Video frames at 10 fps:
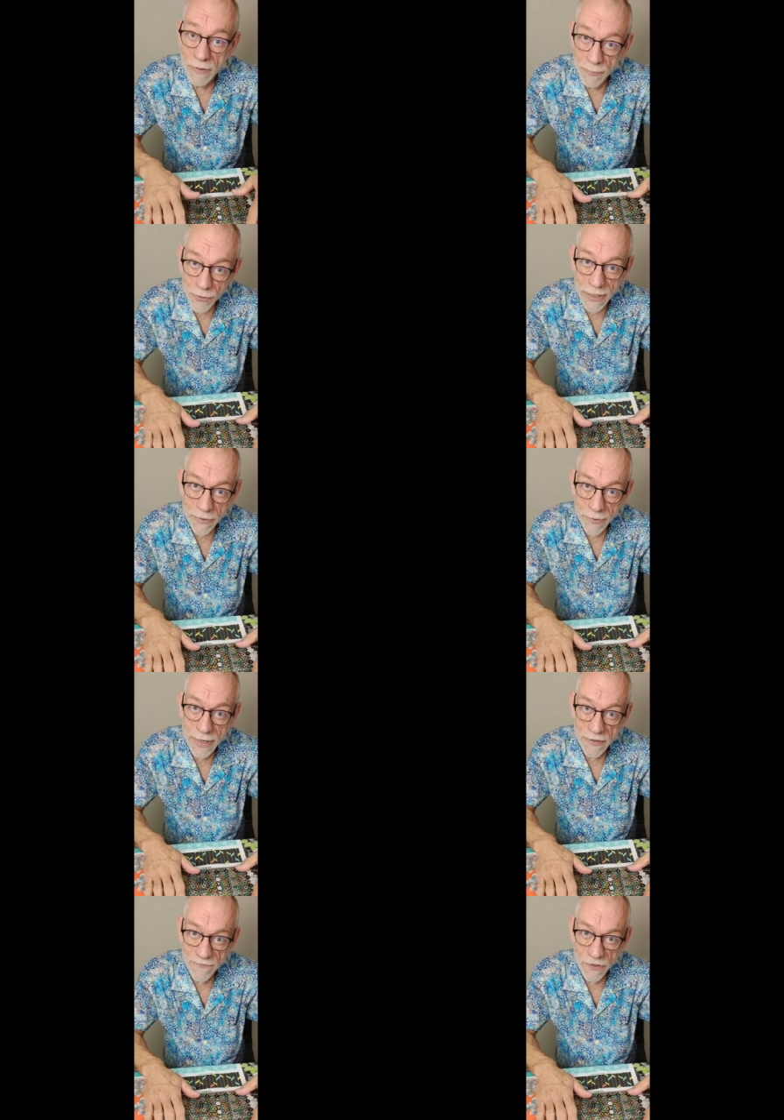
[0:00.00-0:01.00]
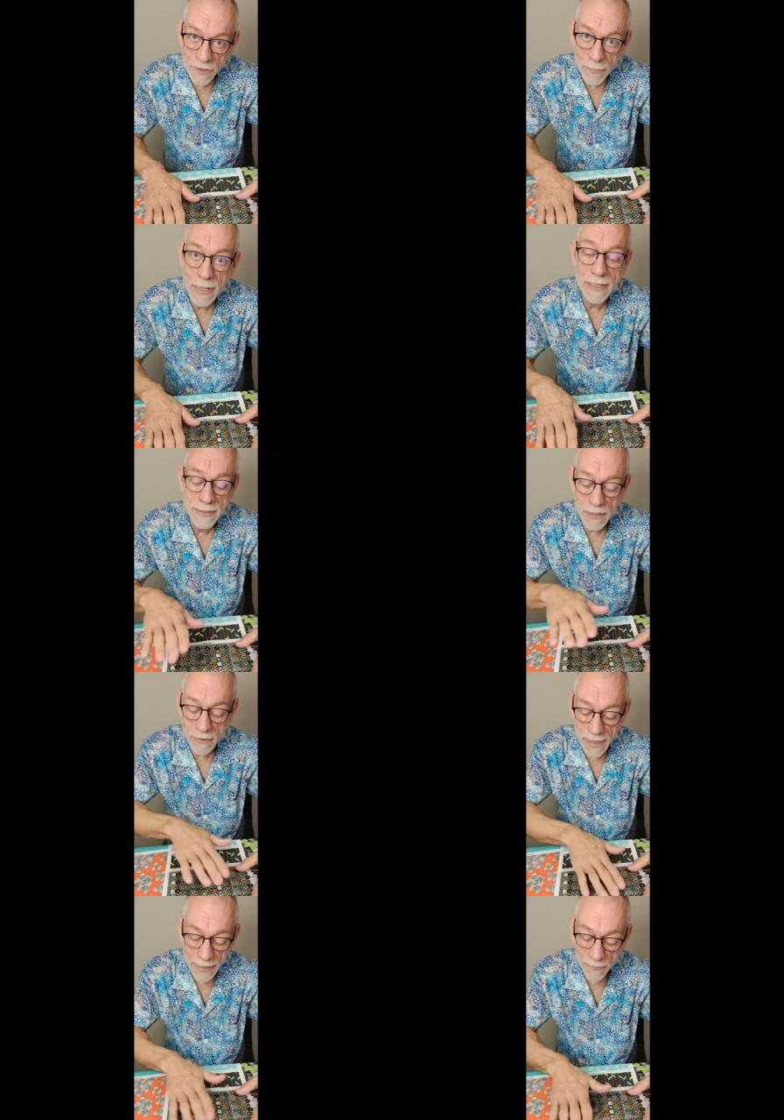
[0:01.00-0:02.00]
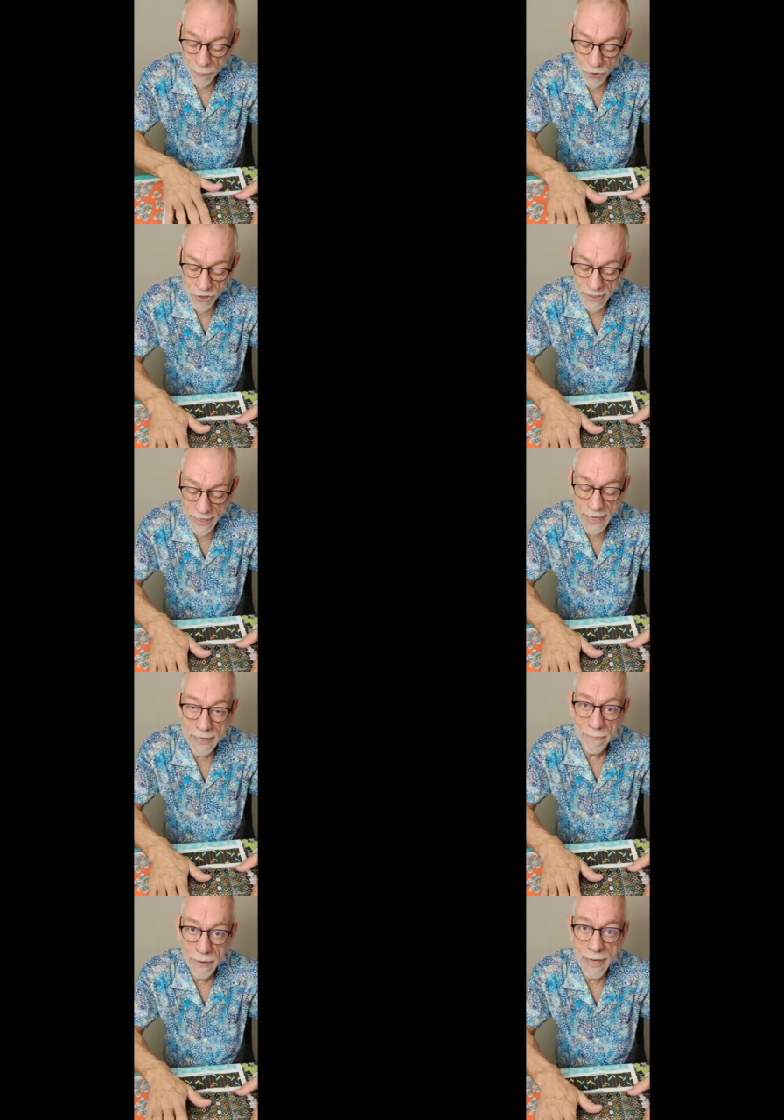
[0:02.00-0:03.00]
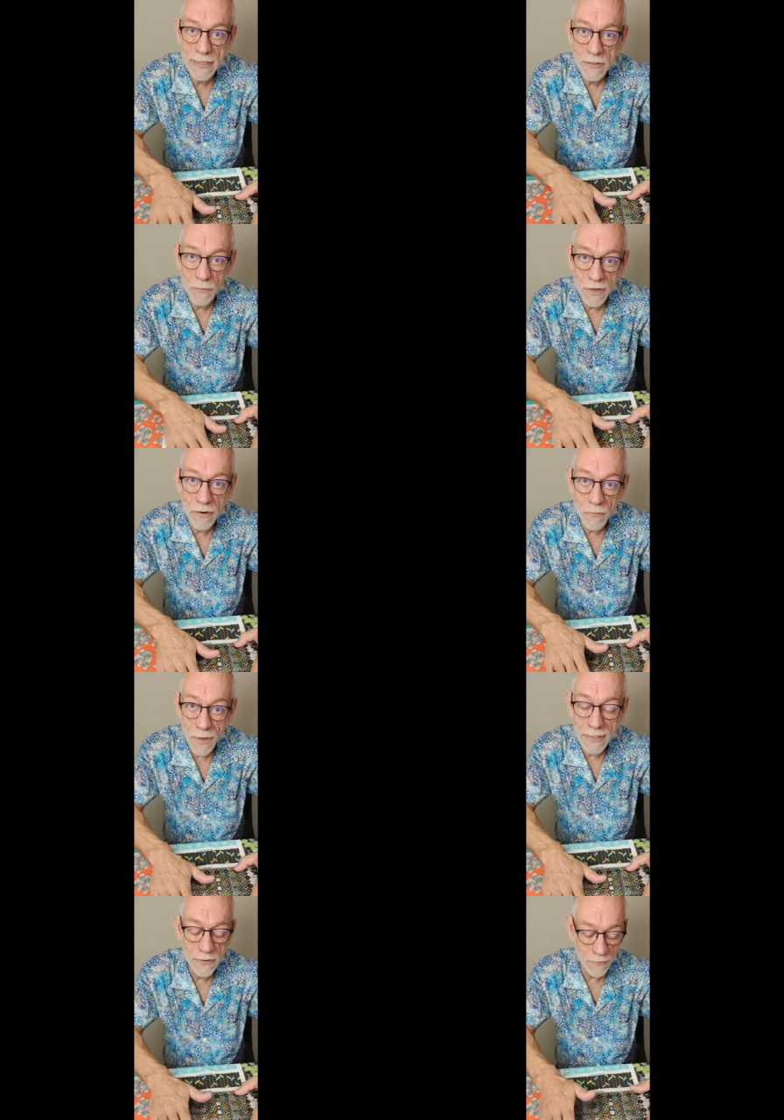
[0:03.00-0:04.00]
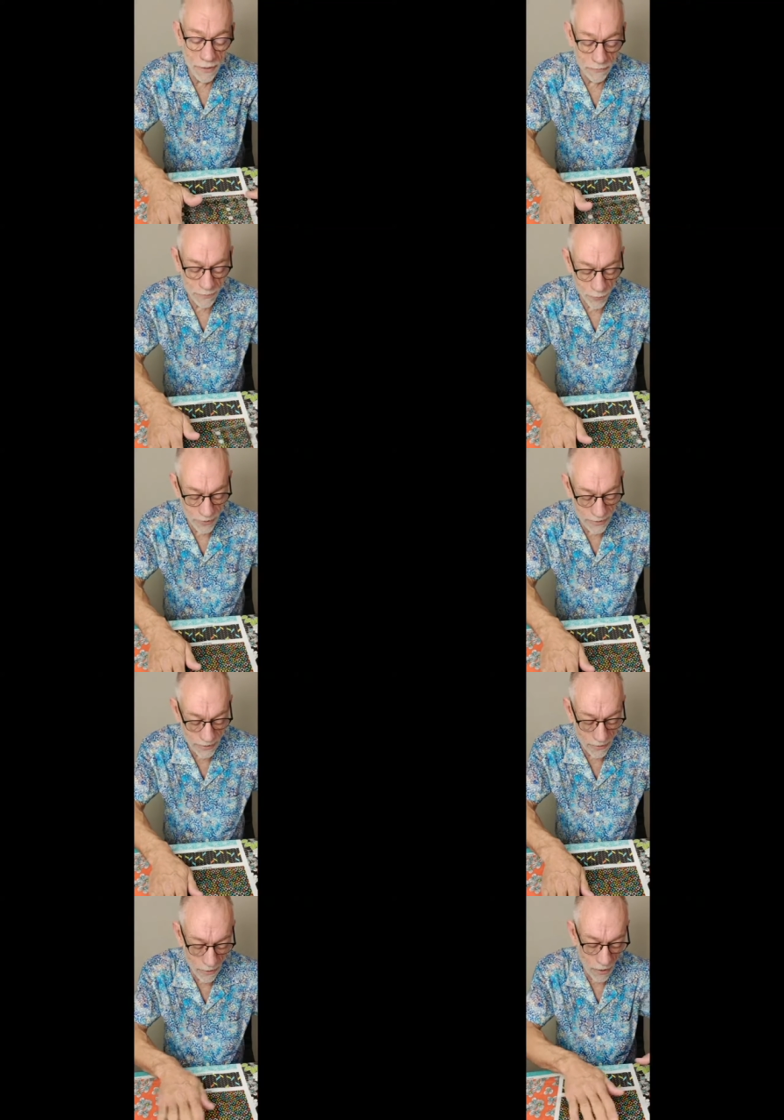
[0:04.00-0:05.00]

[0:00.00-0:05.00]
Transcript: was printed right in the first place, so I can push the cotton back to where it was when it was printed.